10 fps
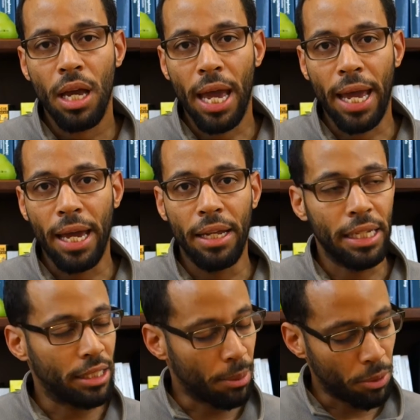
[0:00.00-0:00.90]
And
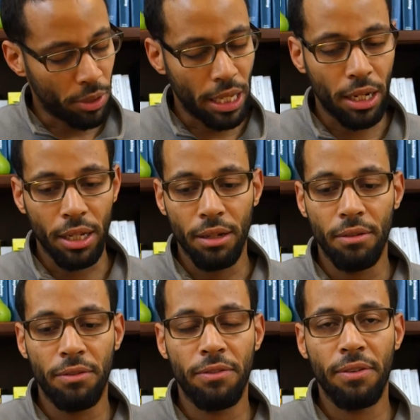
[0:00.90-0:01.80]
they tell me where they
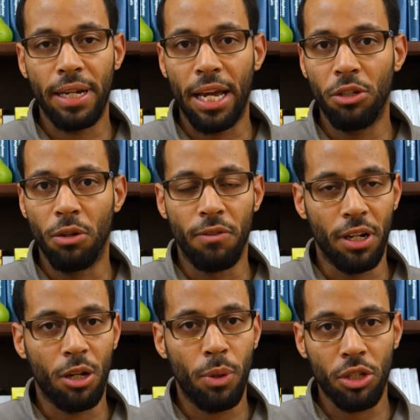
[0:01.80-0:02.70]
live, and I do a
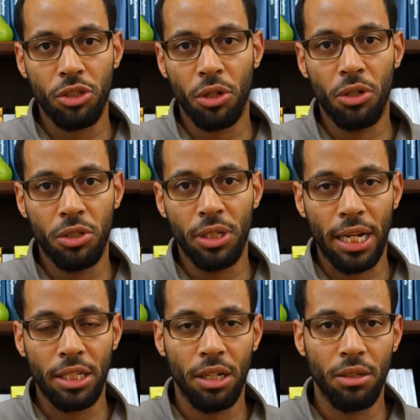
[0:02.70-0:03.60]
very quick search, and
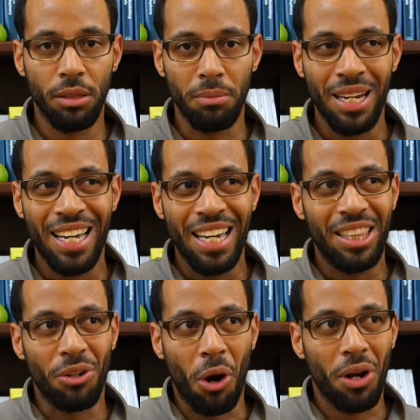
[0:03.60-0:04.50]
I tell them,
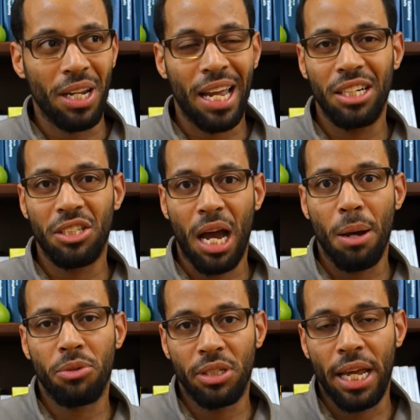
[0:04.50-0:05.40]
there aren't a lot of
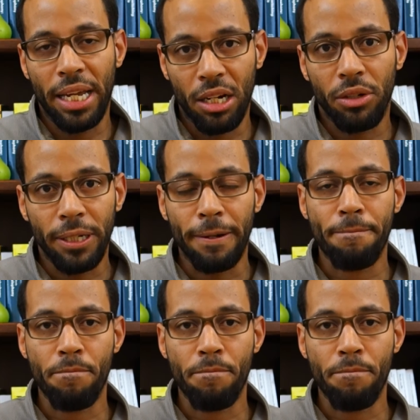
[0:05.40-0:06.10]
jobs in that area.